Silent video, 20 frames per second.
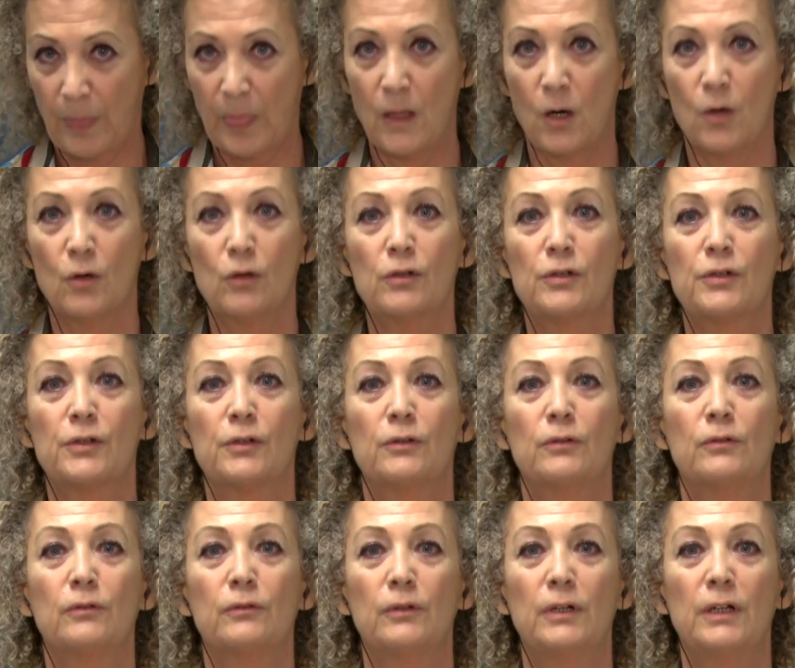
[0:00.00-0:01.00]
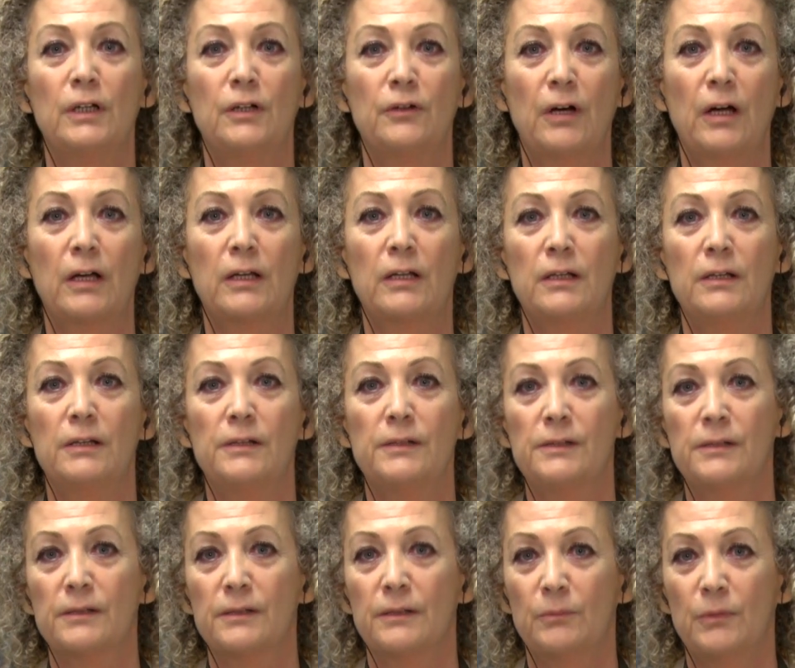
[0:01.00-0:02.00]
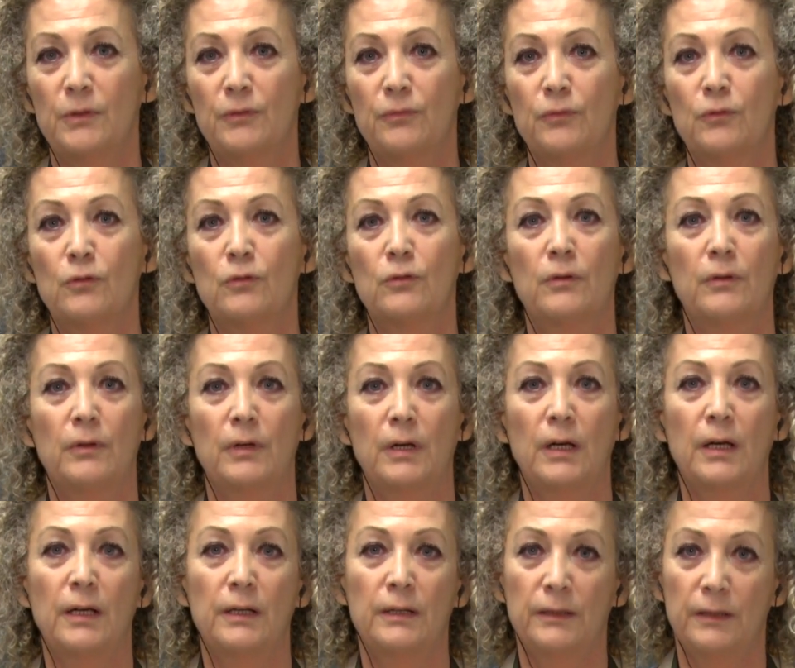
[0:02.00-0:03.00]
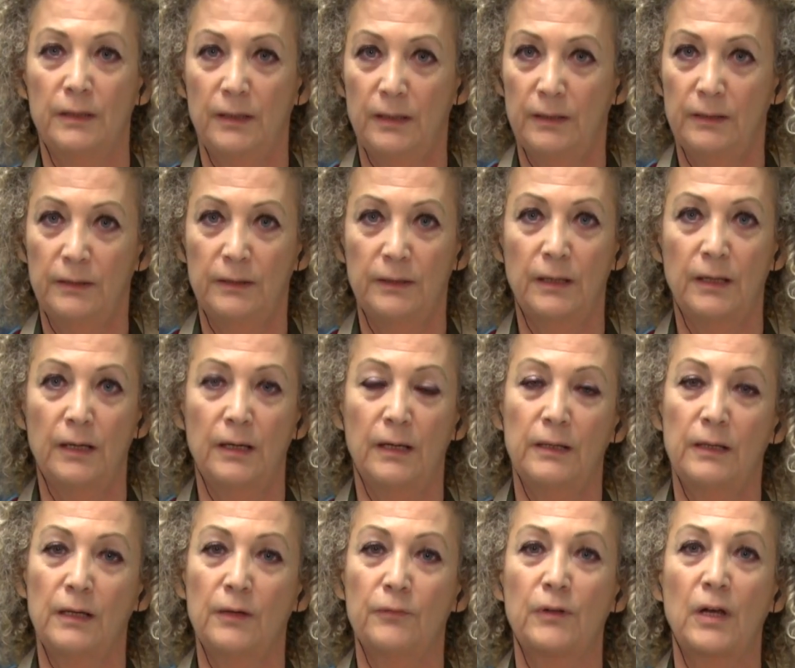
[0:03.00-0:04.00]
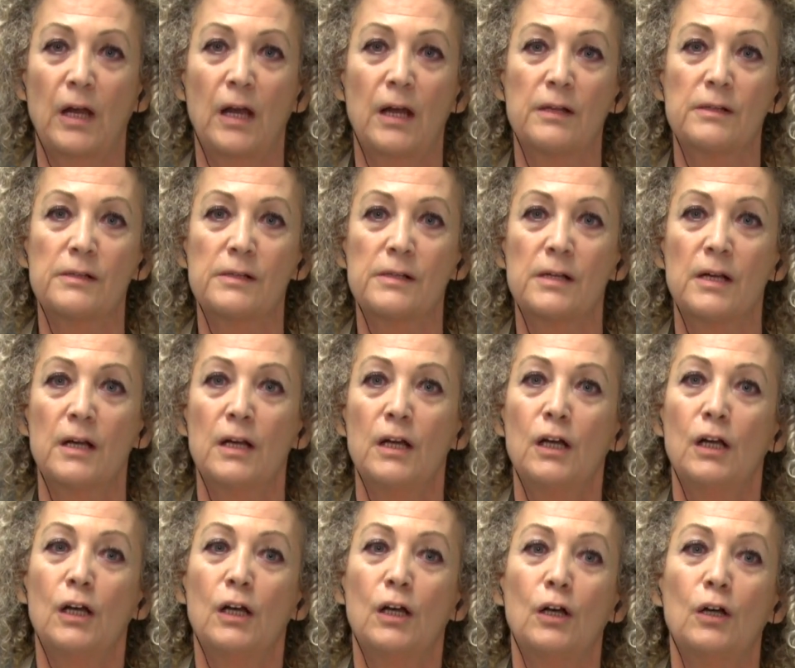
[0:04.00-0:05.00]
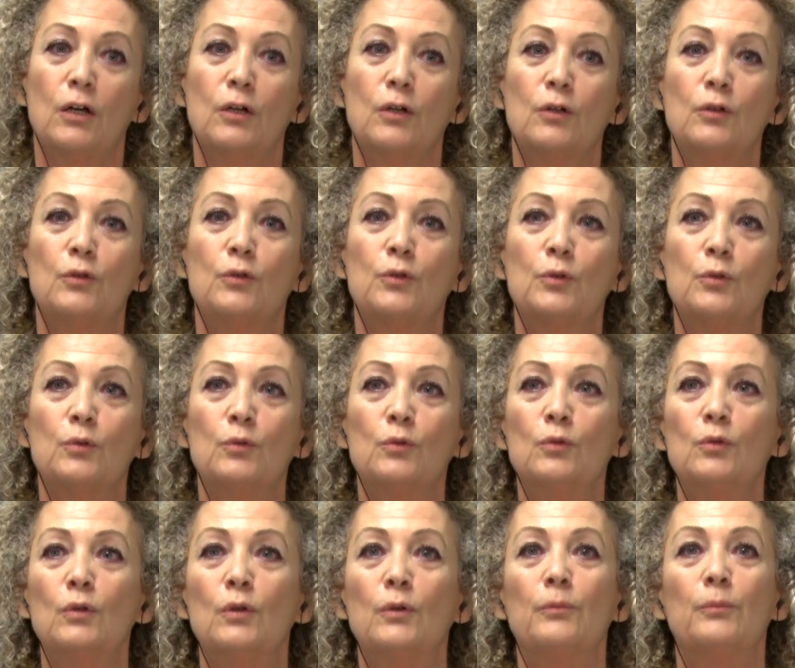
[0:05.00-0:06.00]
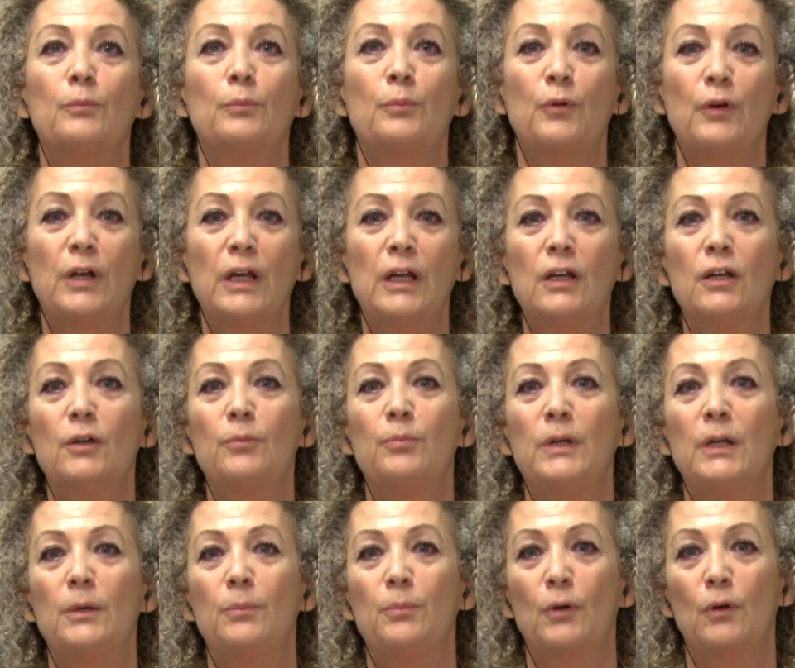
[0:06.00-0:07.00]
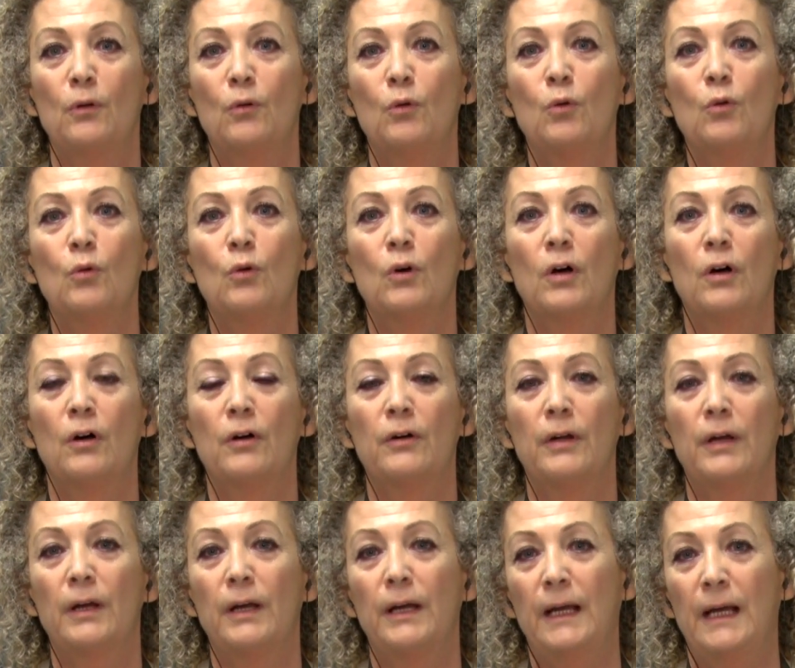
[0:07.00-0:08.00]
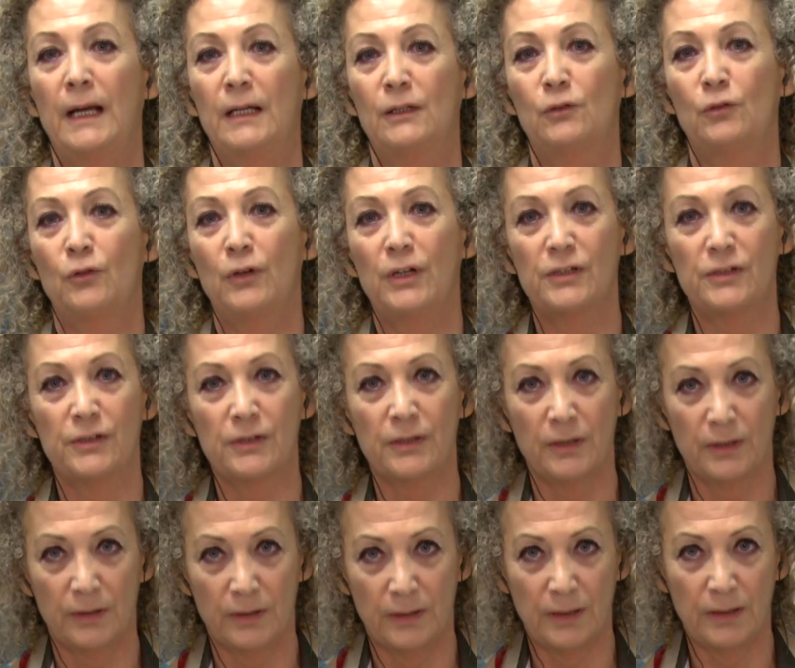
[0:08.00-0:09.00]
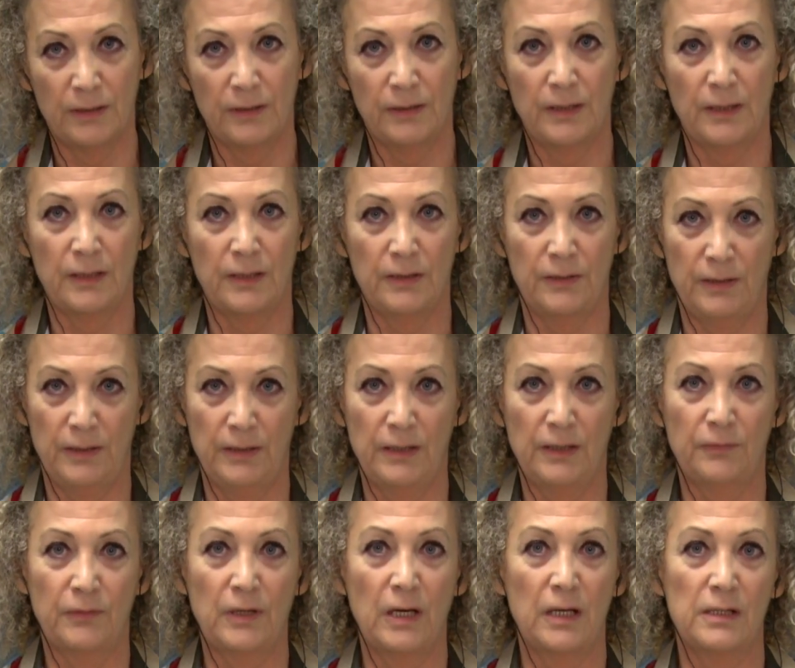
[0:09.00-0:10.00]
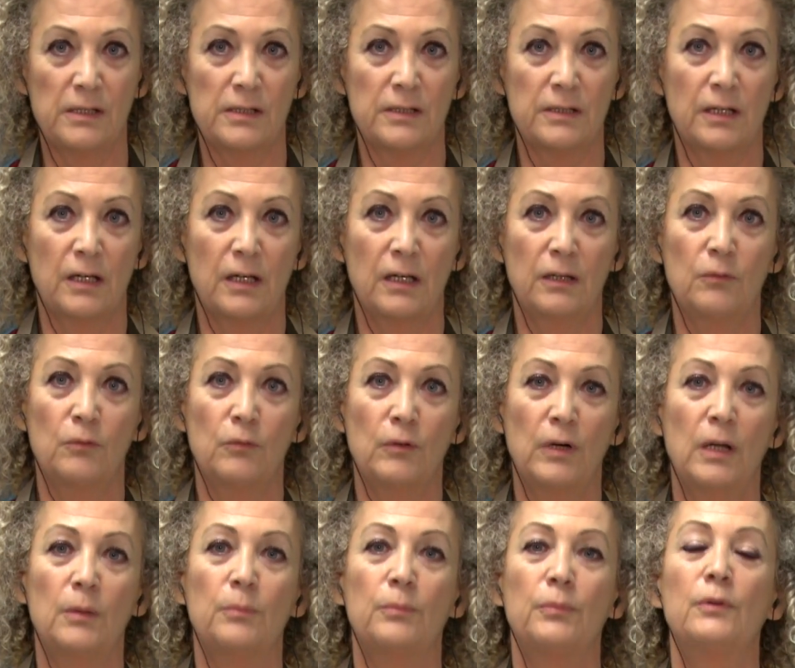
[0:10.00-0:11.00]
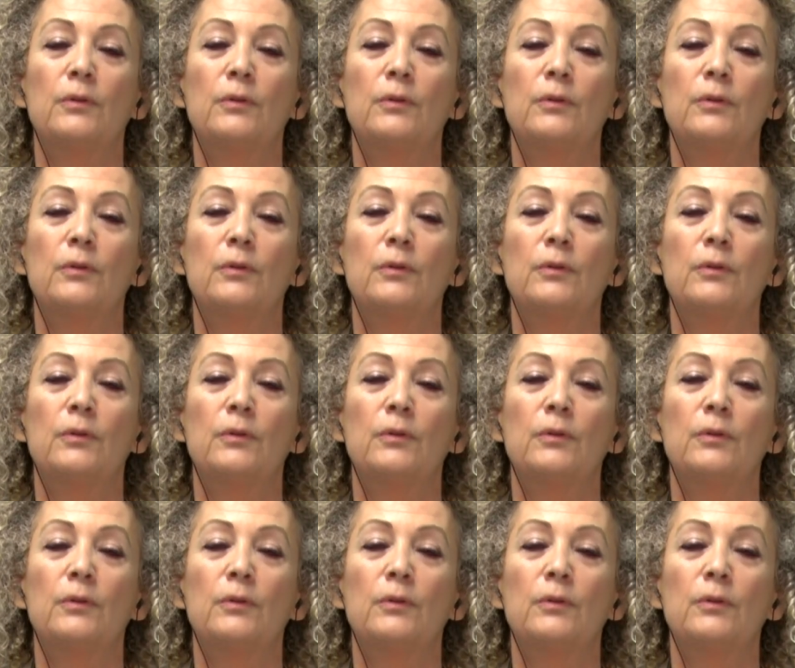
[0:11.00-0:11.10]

also Iraqis before and Afghans to bring people who are at risk in Afghanistan who had